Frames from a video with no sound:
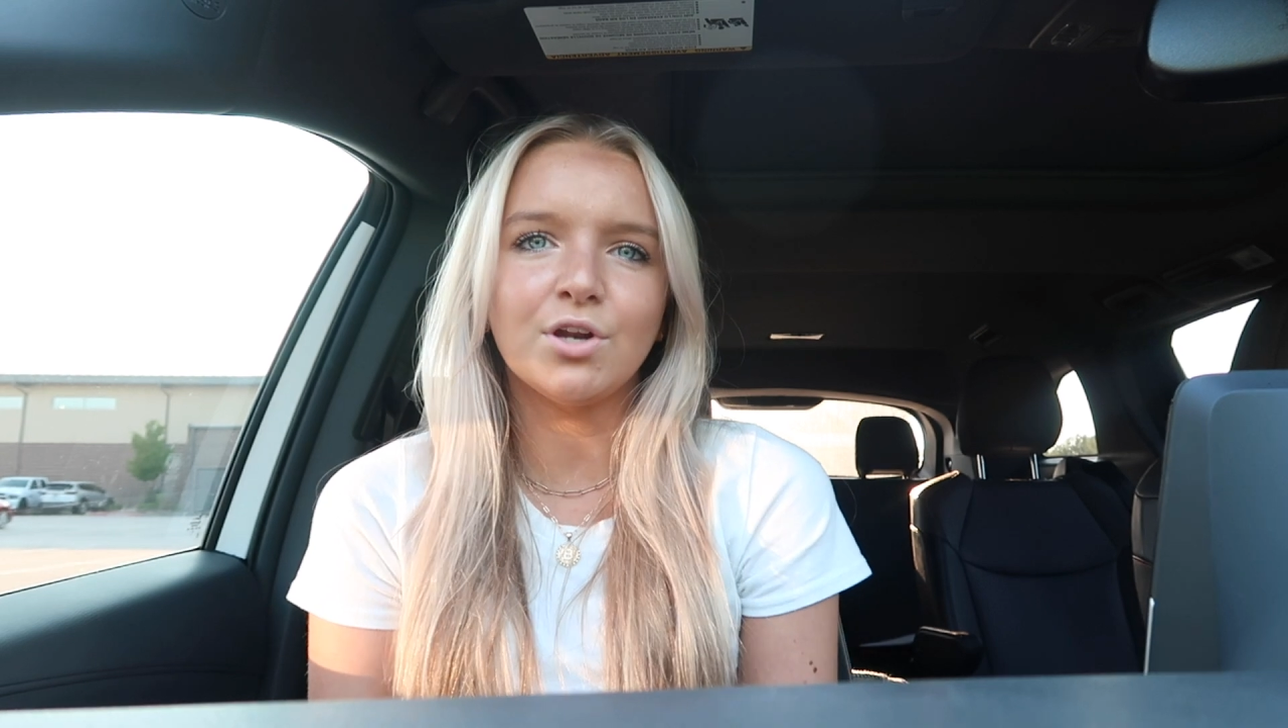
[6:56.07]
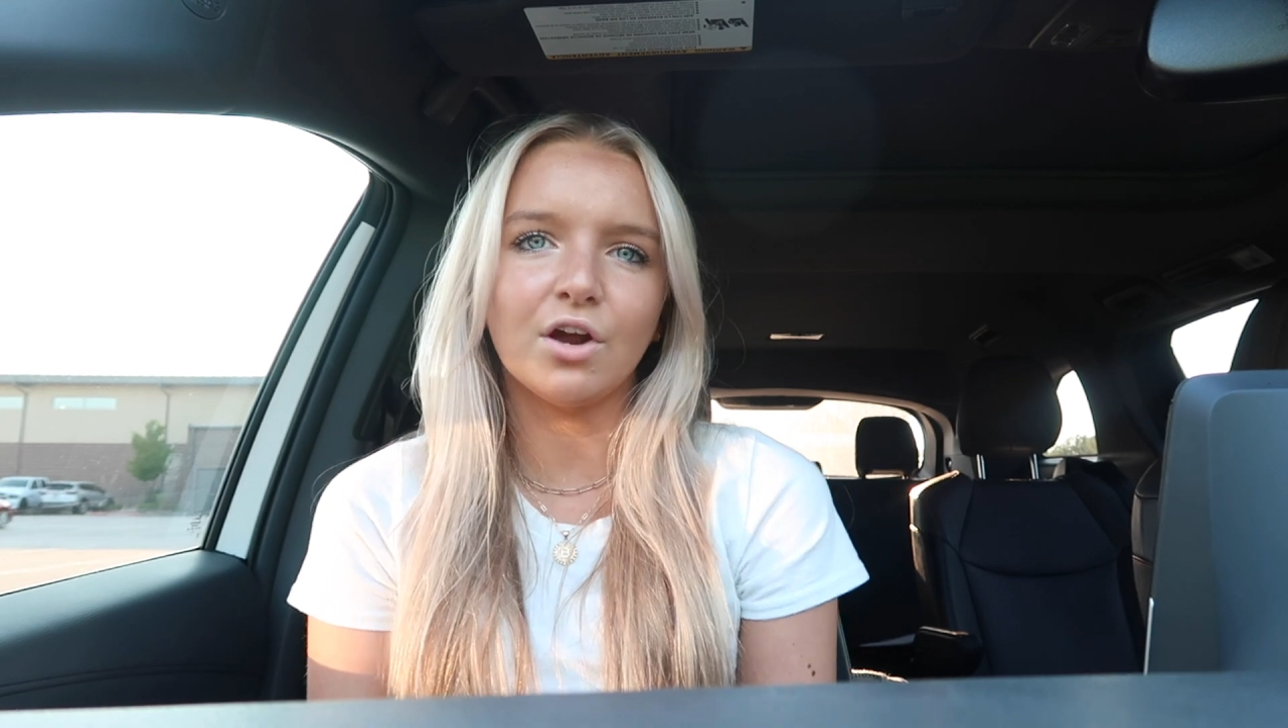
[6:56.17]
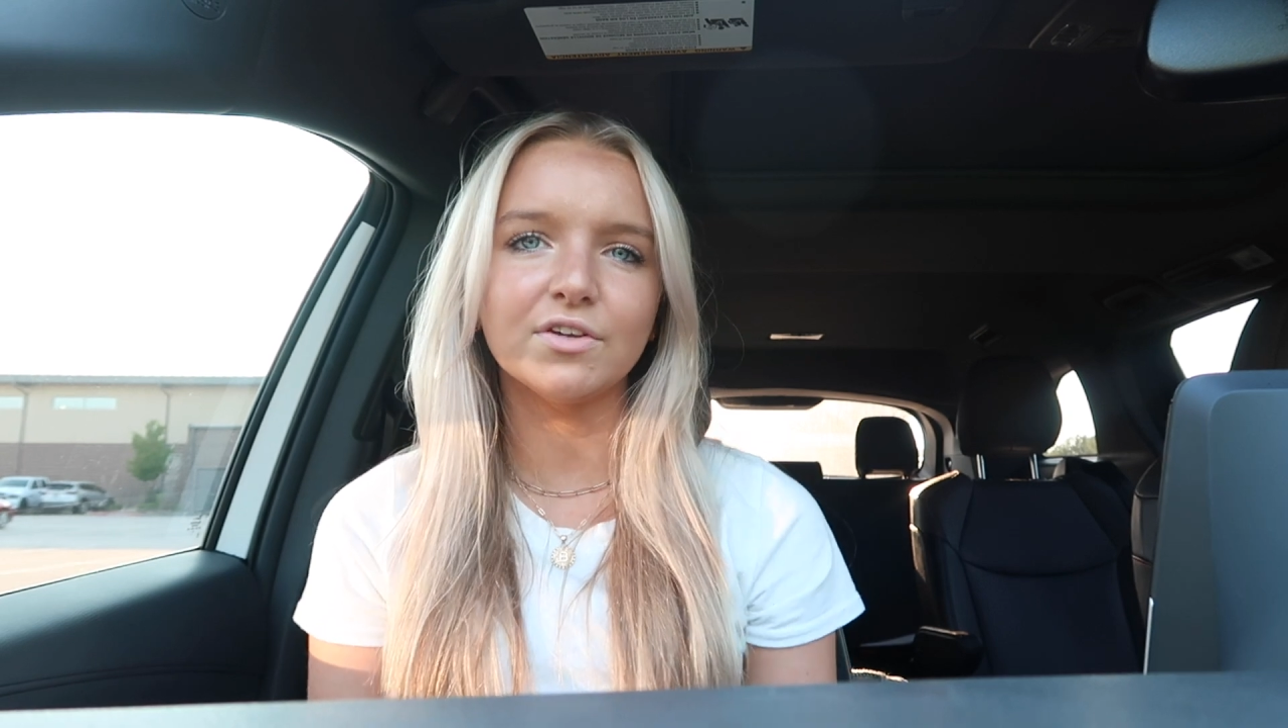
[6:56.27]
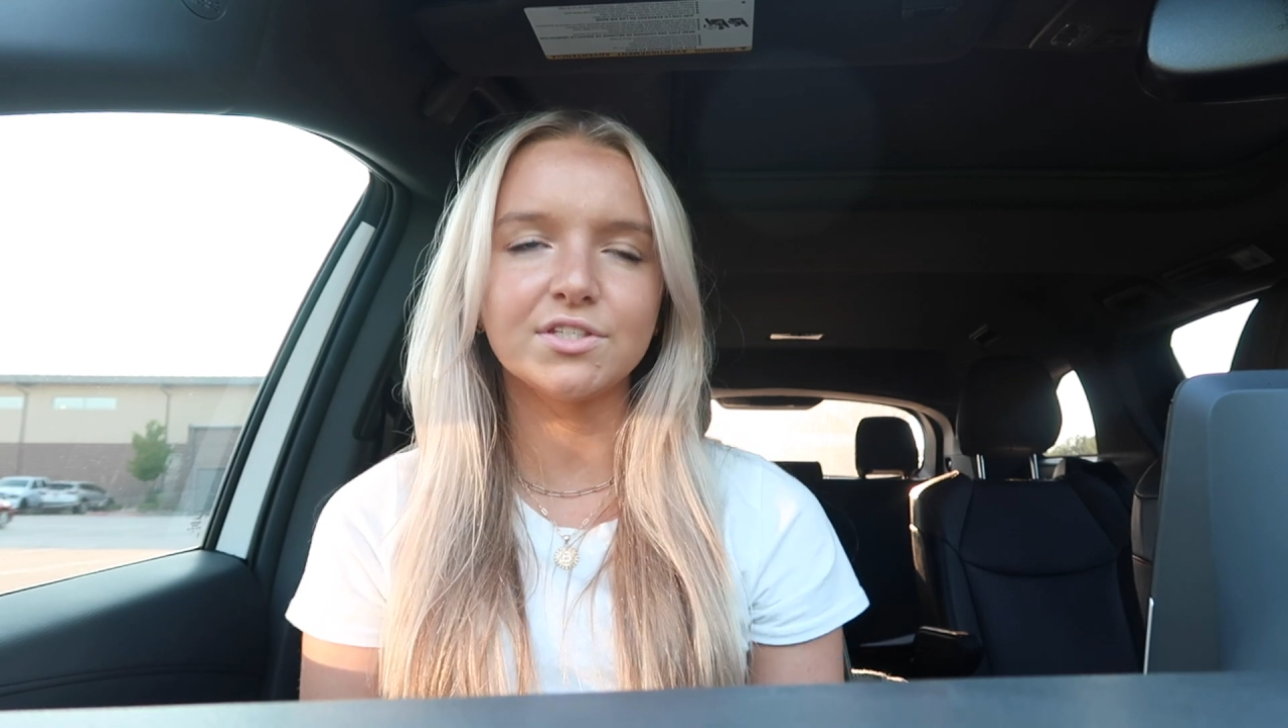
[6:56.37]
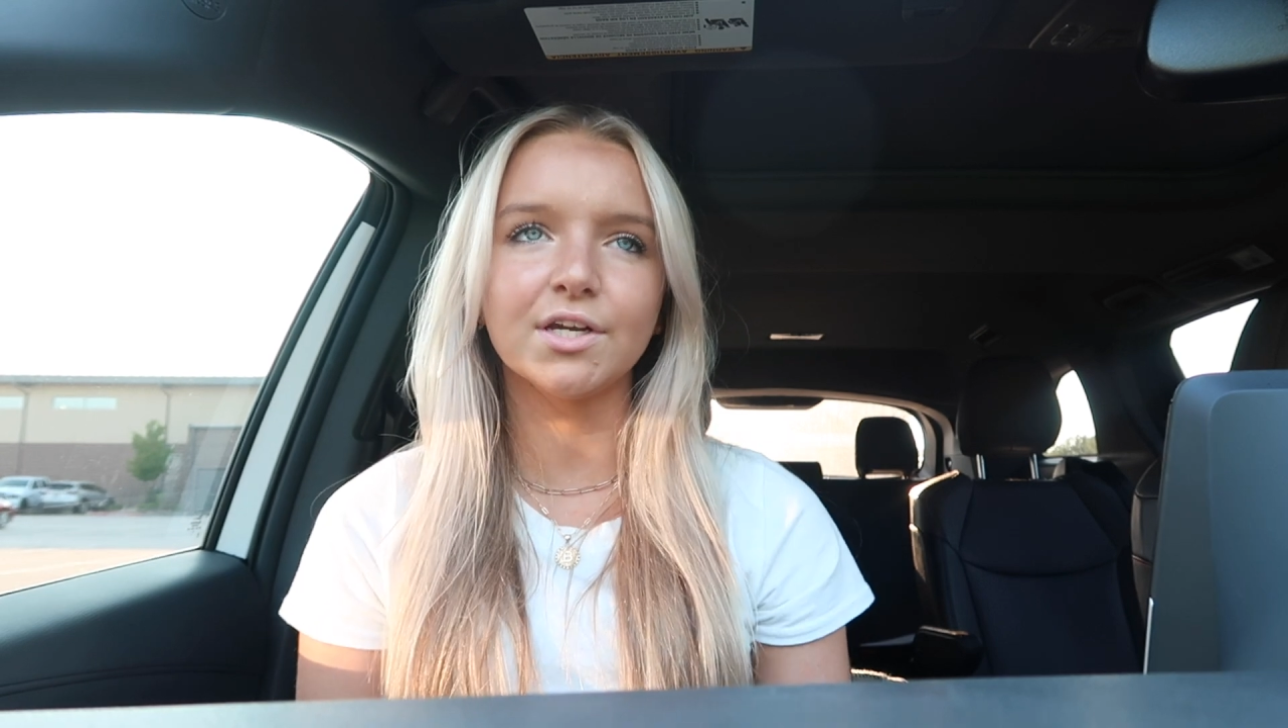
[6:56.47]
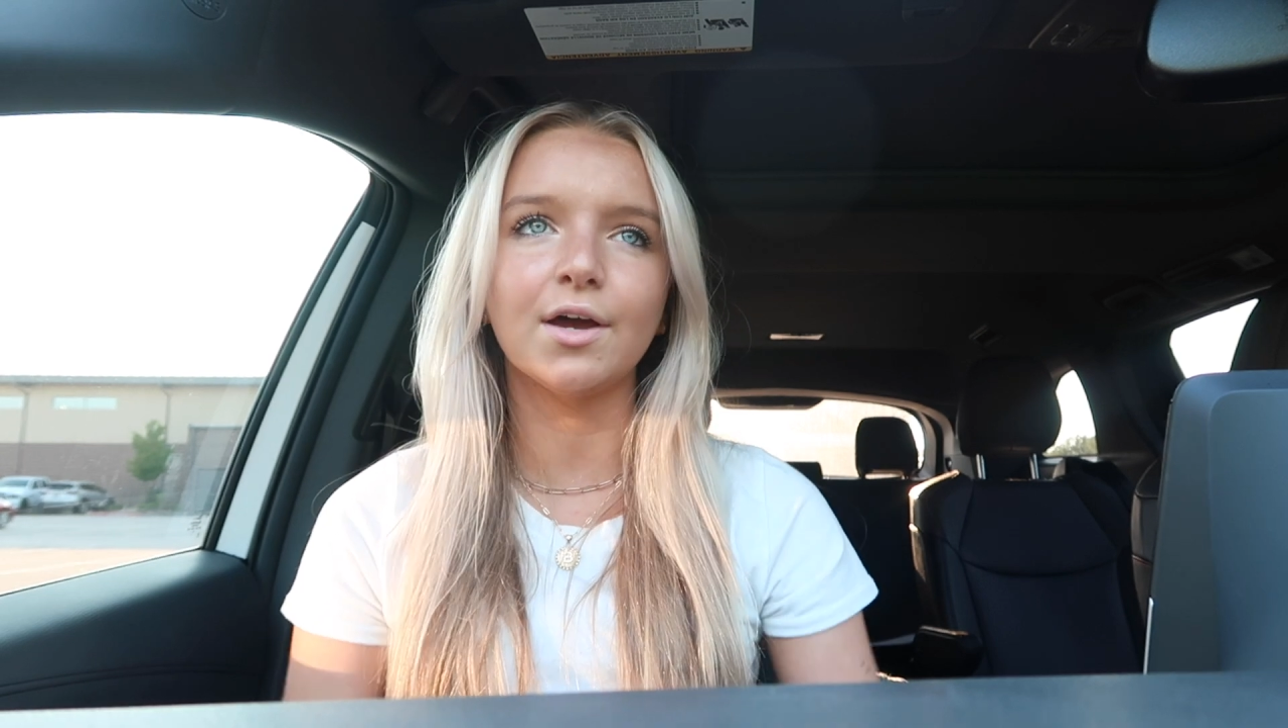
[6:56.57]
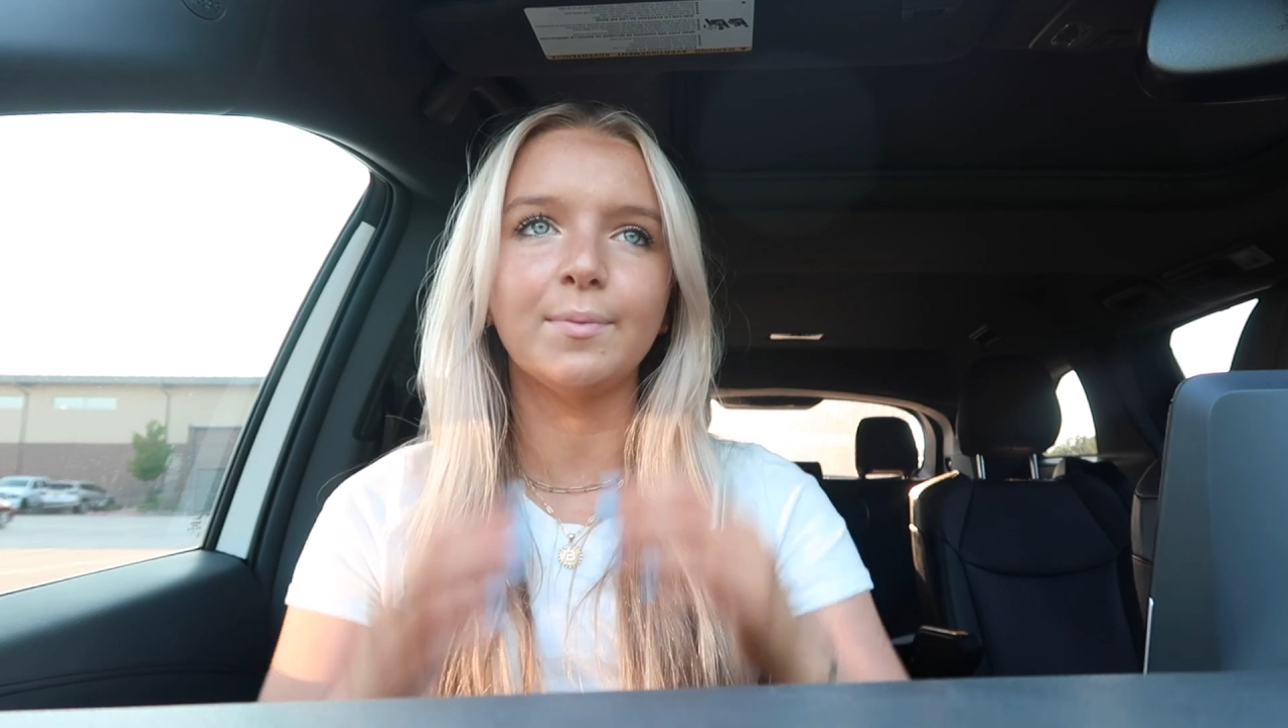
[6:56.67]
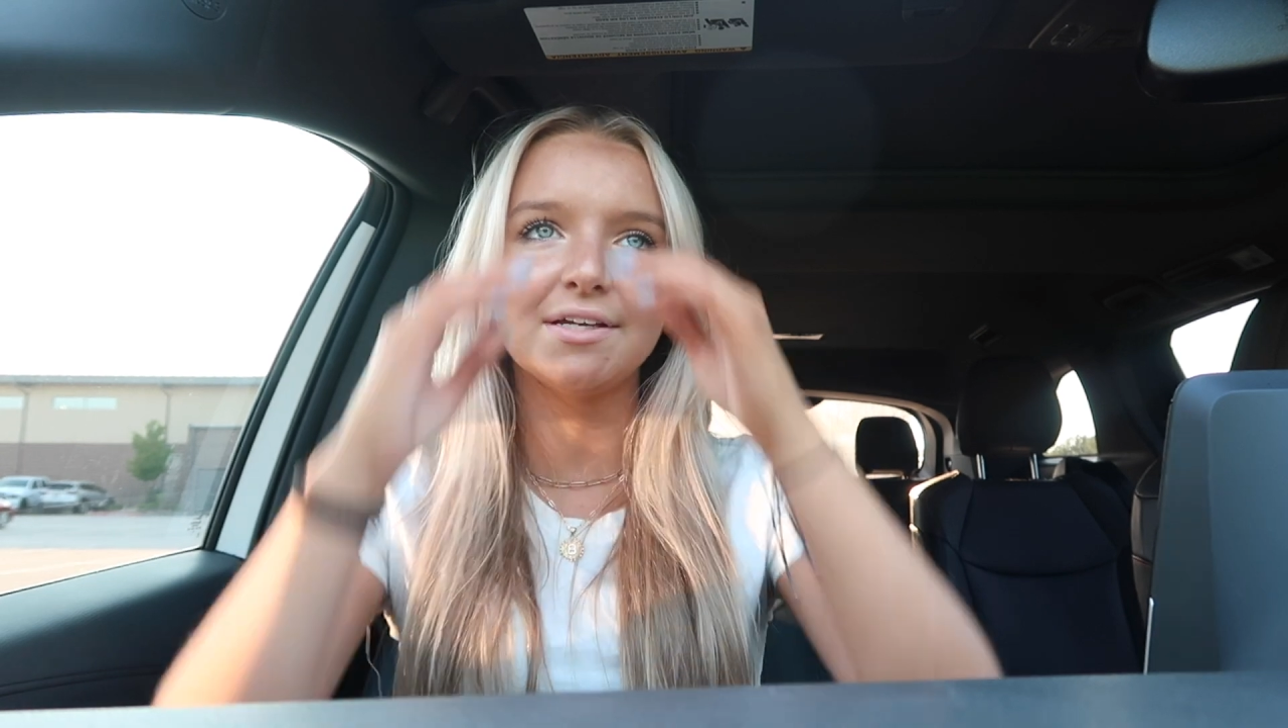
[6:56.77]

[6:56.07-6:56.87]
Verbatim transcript: nervous to go